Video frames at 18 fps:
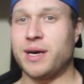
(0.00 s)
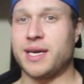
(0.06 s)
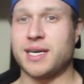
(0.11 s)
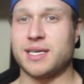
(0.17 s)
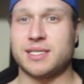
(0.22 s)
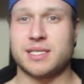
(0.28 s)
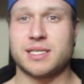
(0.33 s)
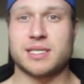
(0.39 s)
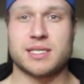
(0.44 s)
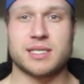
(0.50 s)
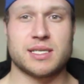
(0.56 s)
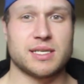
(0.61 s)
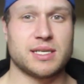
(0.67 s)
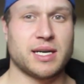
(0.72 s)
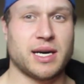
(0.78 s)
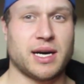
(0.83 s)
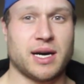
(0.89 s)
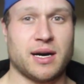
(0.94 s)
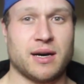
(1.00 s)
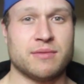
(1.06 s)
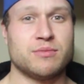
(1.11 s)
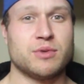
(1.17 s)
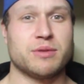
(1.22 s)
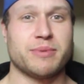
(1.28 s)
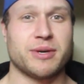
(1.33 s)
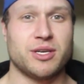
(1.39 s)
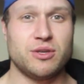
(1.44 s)
I guess
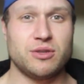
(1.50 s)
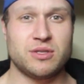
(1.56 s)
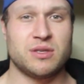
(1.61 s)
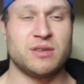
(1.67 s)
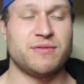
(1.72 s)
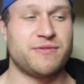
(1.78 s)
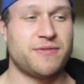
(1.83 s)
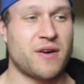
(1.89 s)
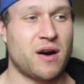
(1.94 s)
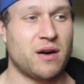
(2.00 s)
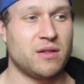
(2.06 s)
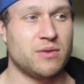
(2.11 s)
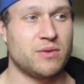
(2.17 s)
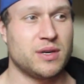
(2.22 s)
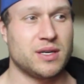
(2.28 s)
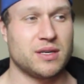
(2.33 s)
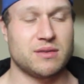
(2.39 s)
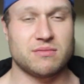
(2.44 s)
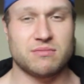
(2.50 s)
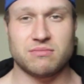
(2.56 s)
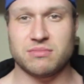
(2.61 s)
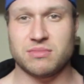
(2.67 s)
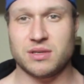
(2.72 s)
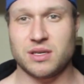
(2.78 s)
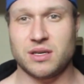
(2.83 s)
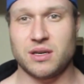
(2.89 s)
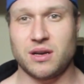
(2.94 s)
with my YouTube following,
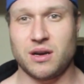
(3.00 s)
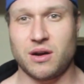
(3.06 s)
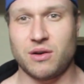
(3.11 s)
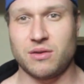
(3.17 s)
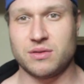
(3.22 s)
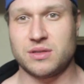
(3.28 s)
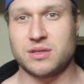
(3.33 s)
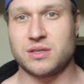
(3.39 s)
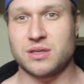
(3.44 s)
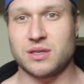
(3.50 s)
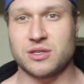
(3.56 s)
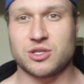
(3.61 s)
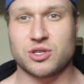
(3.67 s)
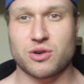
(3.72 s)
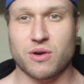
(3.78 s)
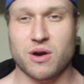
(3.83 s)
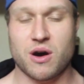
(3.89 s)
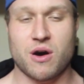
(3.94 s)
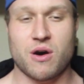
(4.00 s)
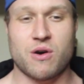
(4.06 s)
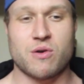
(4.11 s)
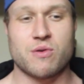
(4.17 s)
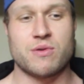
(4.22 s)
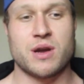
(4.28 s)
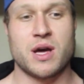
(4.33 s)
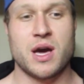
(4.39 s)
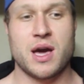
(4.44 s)
you know, it's
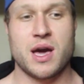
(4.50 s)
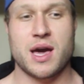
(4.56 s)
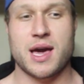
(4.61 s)
grown,